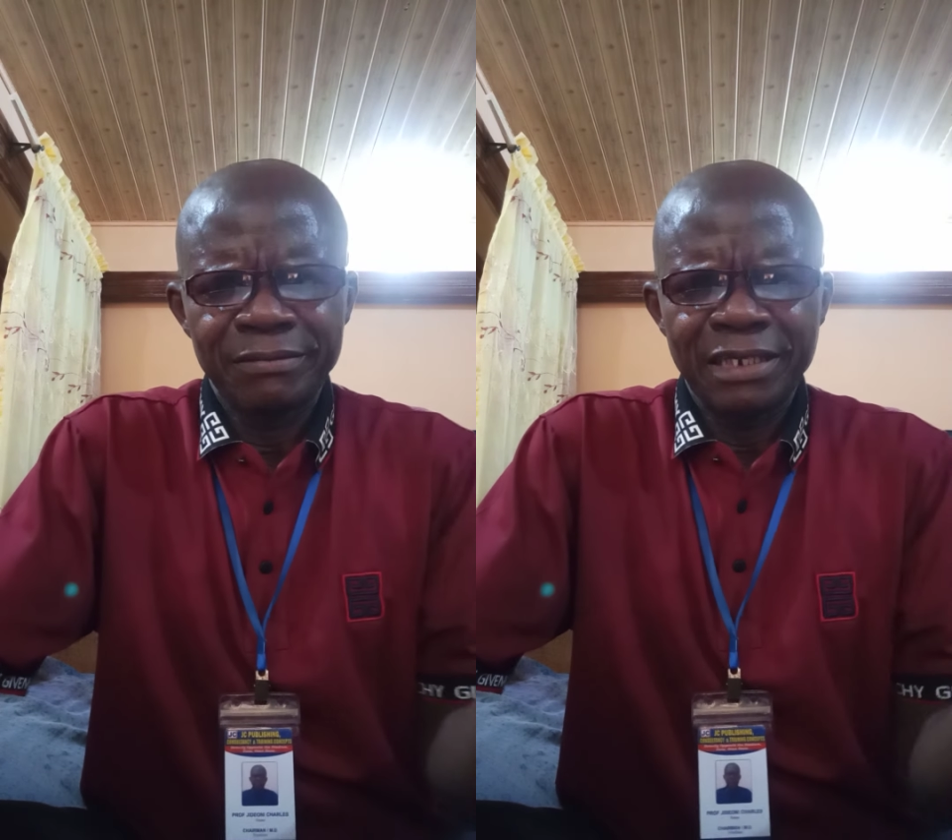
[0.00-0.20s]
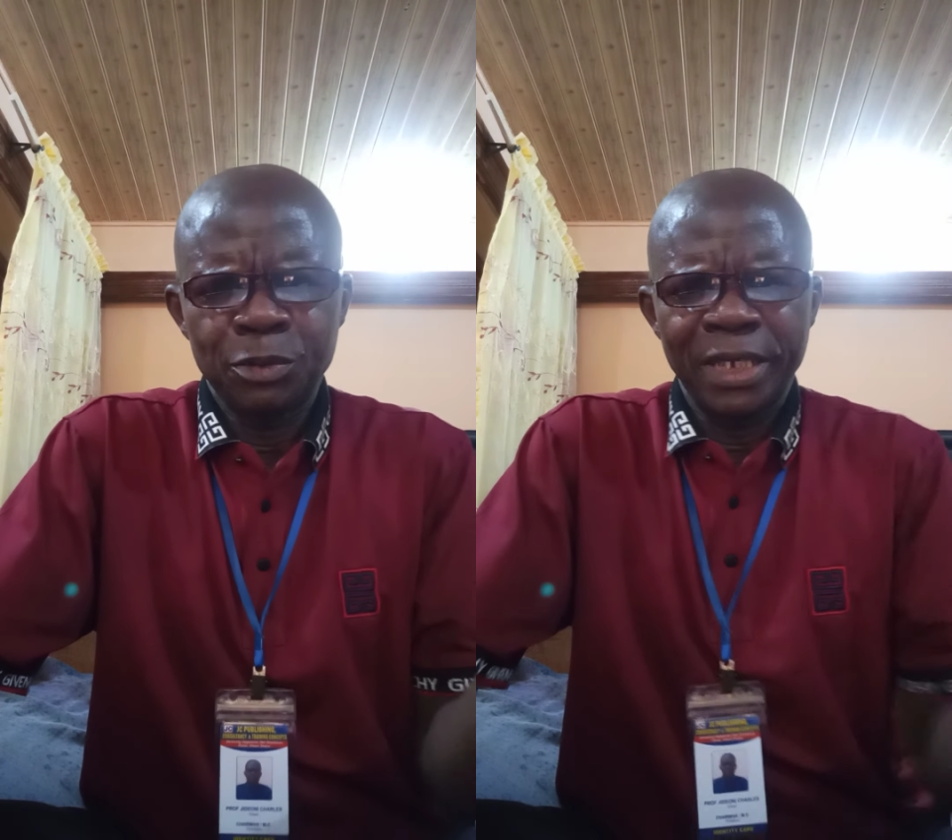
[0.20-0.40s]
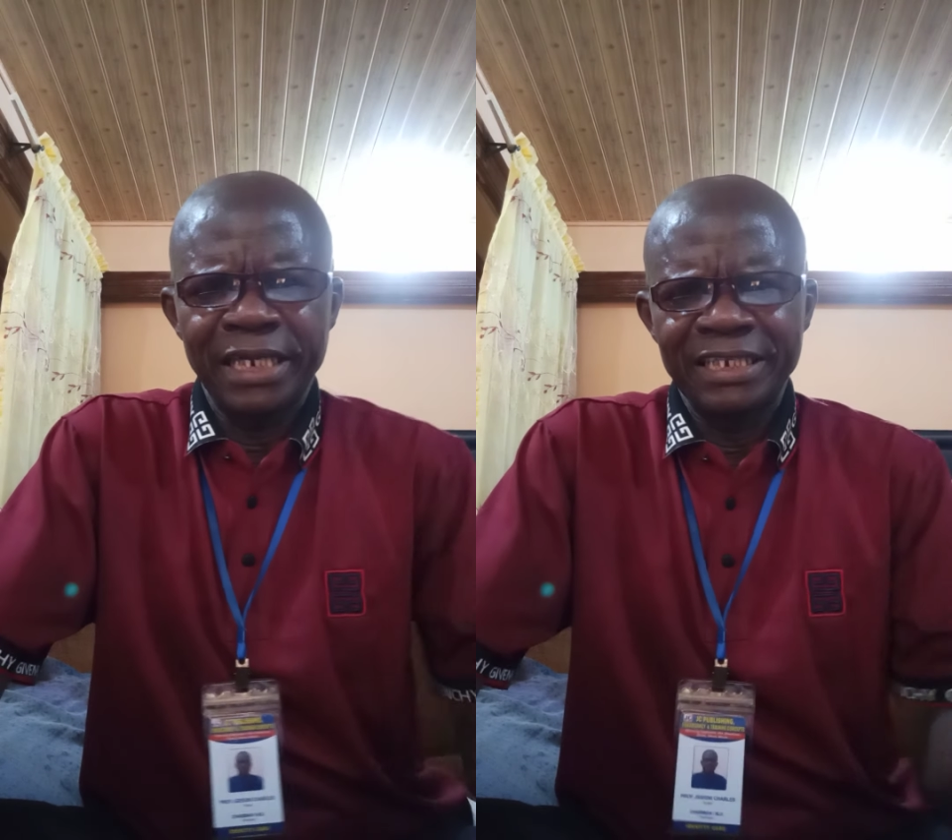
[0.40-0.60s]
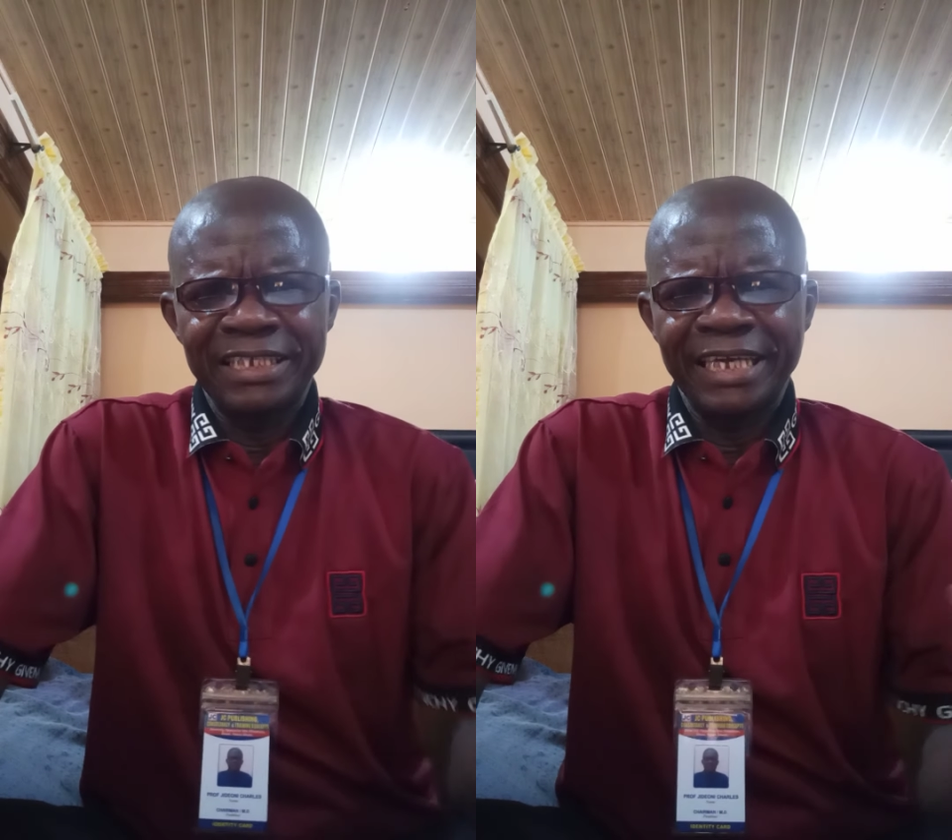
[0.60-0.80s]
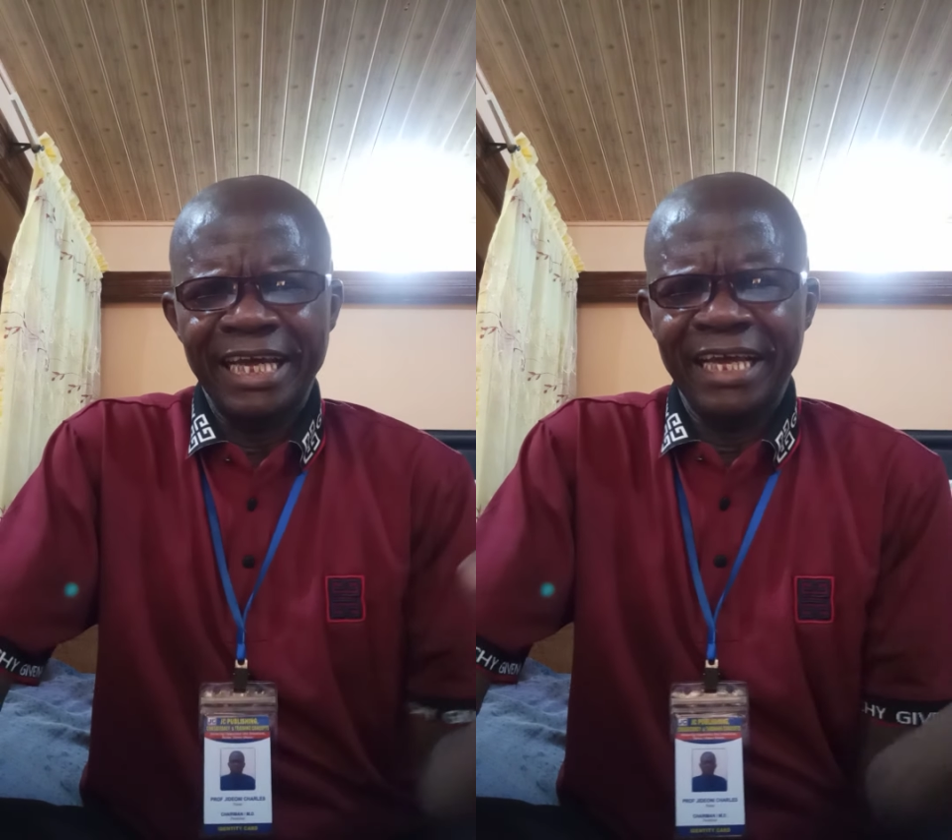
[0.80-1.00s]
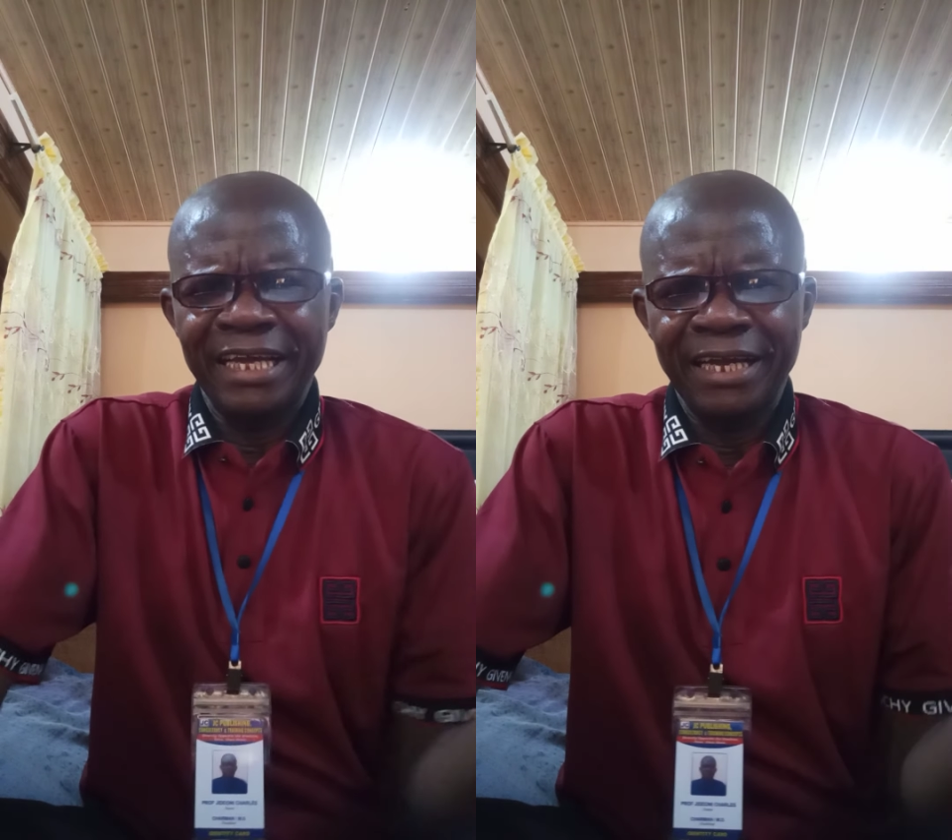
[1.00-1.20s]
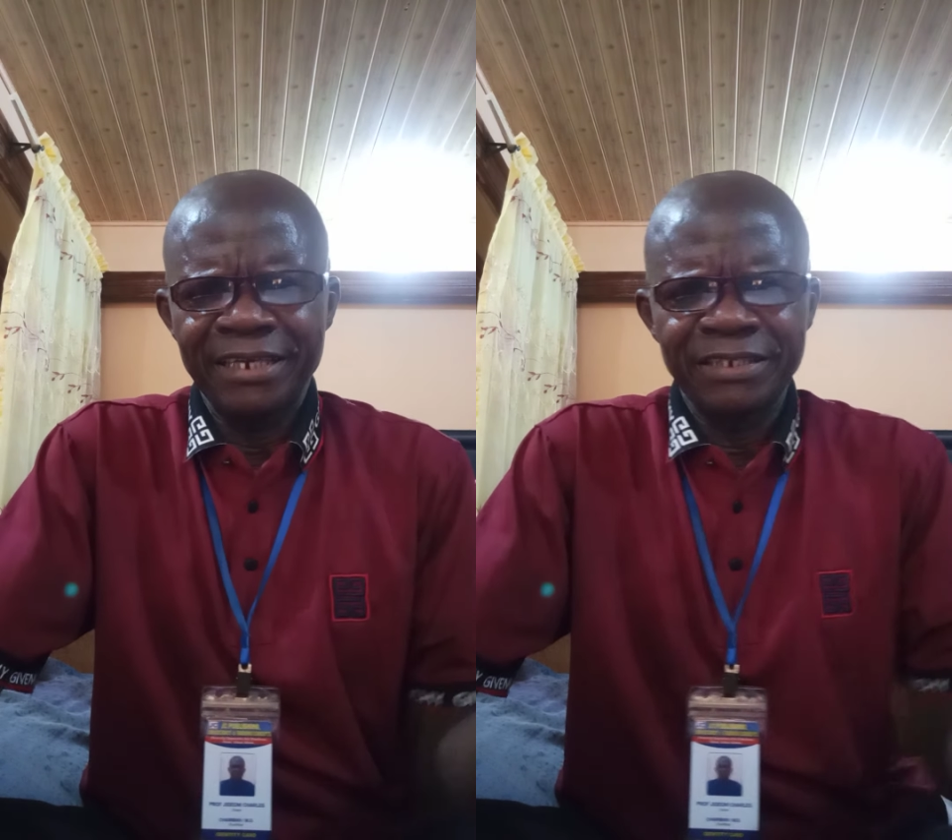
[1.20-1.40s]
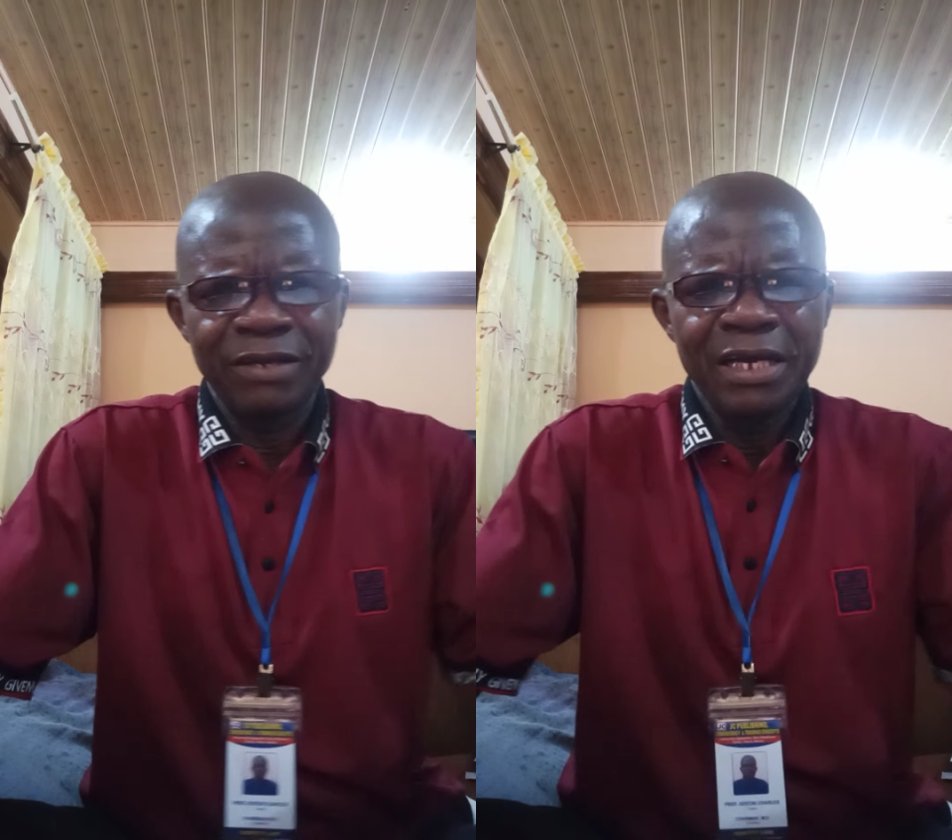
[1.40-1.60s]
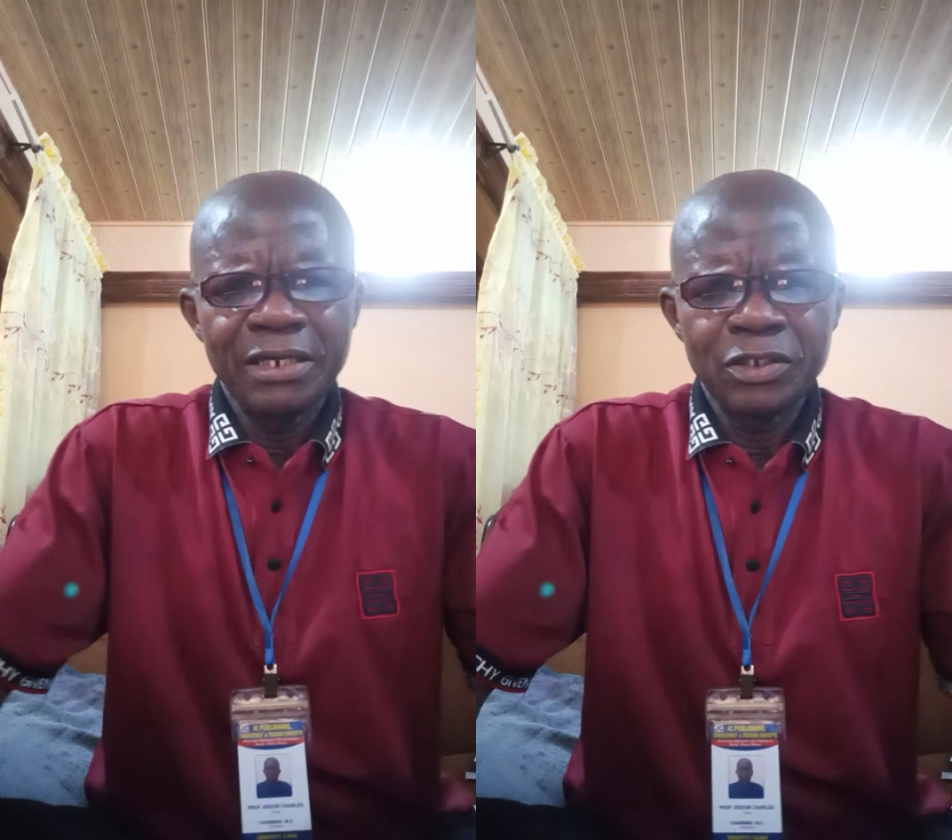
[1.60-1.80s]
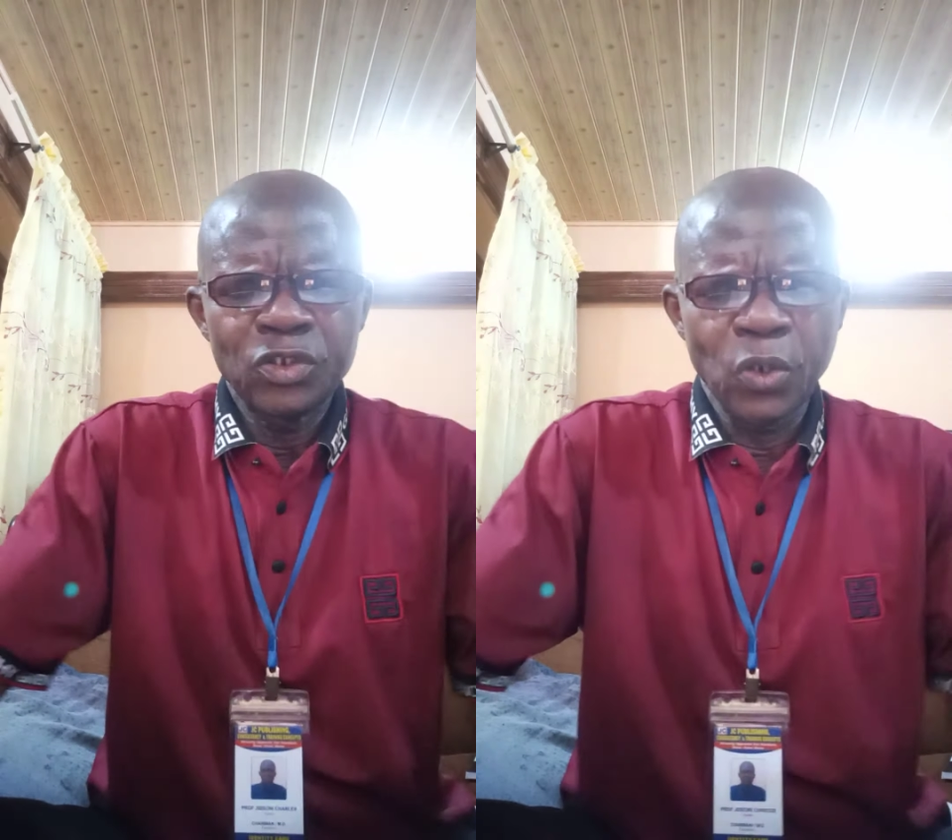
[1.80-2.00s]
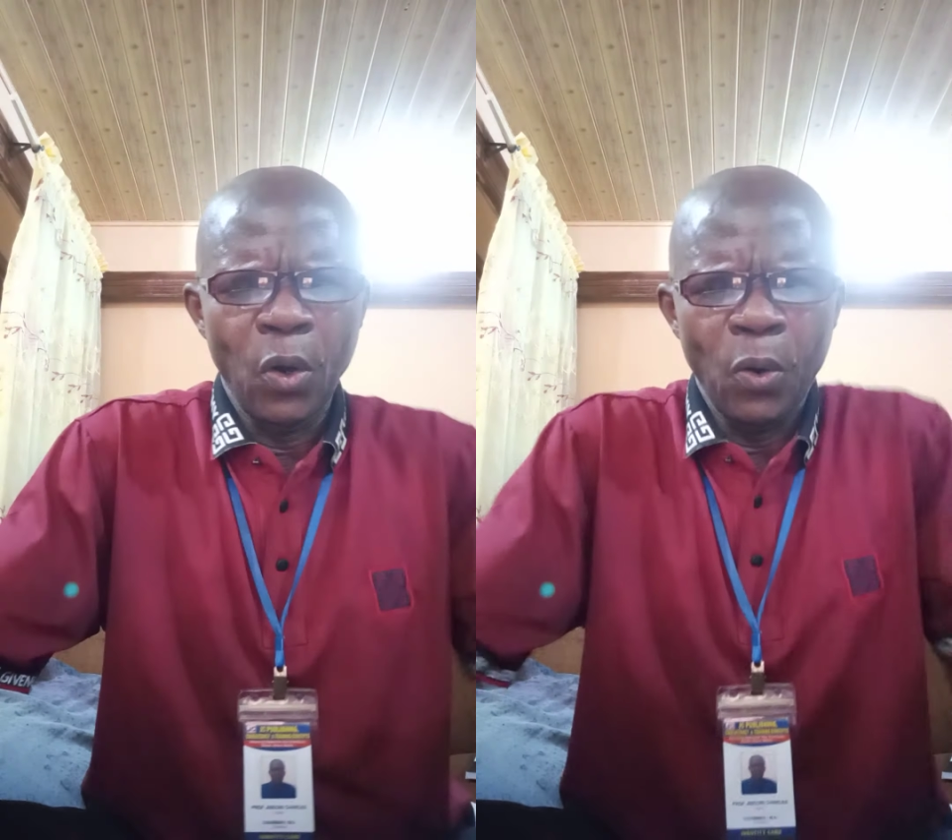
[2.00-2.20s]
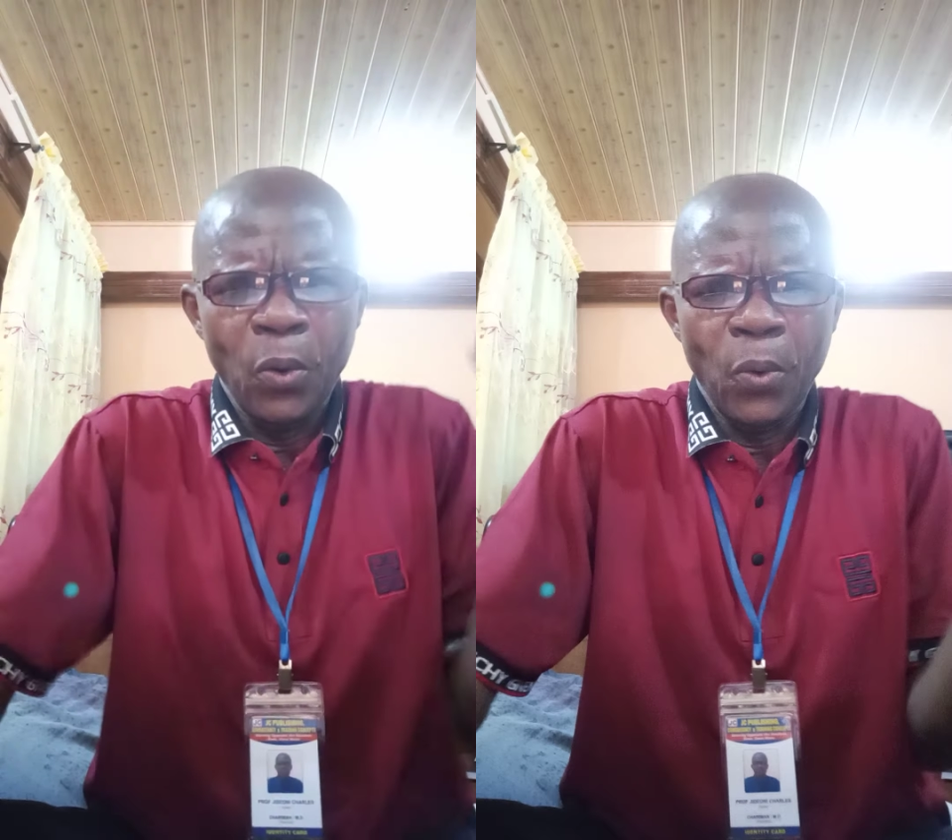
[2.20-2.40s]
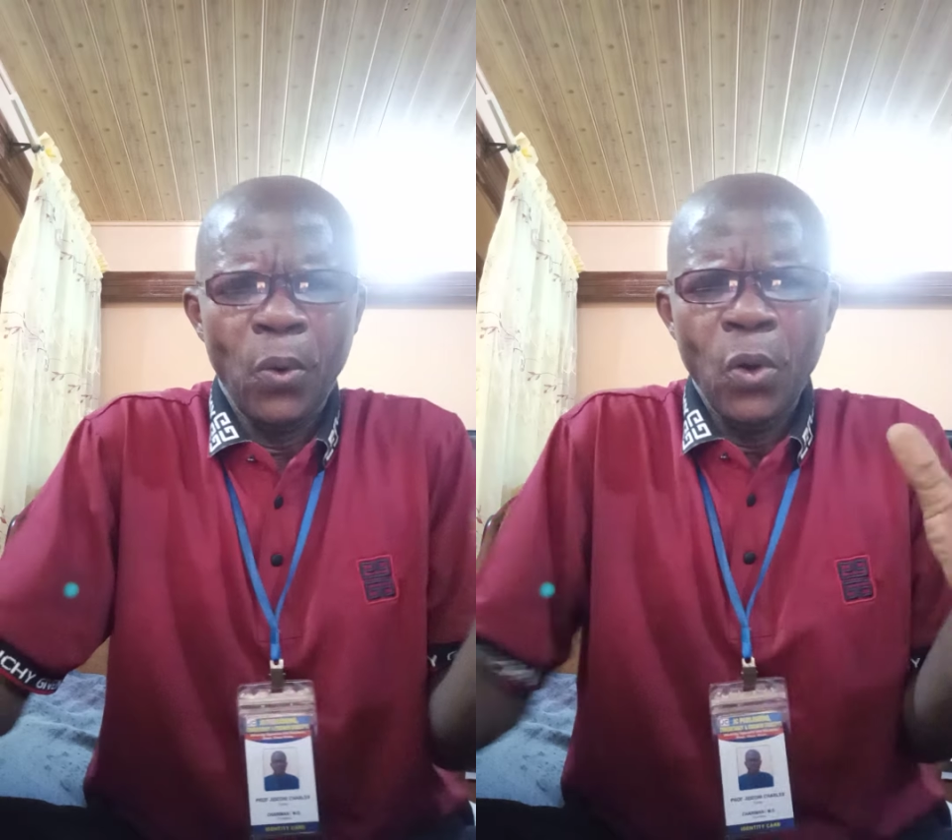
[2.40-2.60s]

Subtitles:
especially the A. And so,